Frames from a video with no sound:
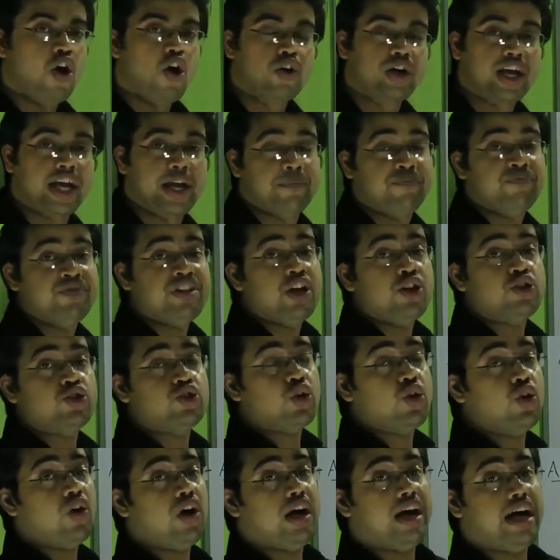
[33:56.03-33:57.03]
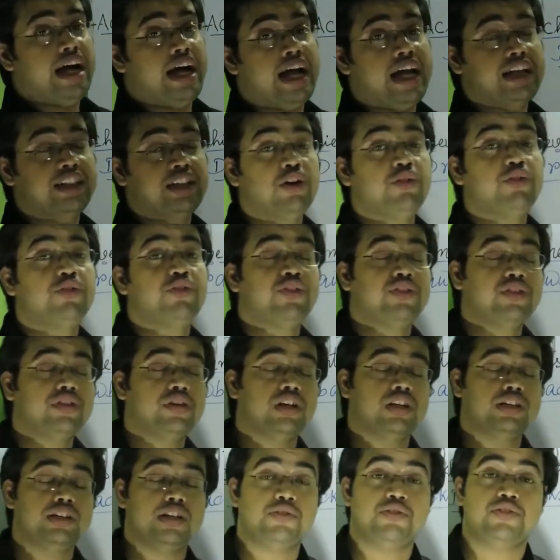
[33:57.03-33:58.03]
Okay, so
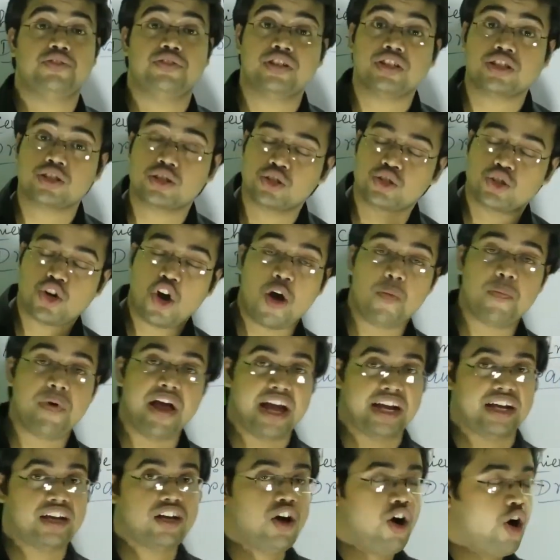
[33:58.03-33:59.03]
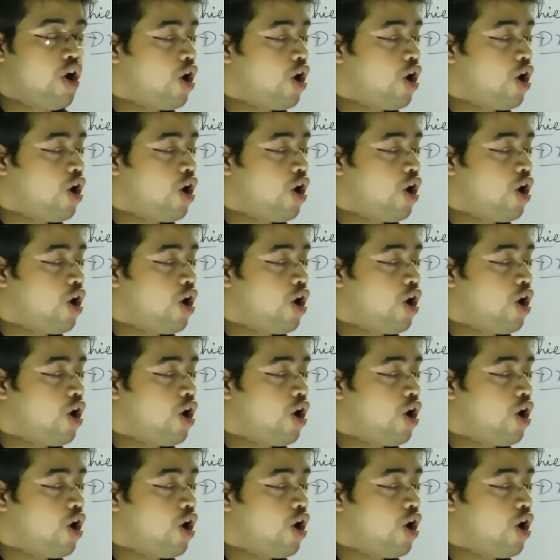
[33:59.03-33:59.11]
the first drawback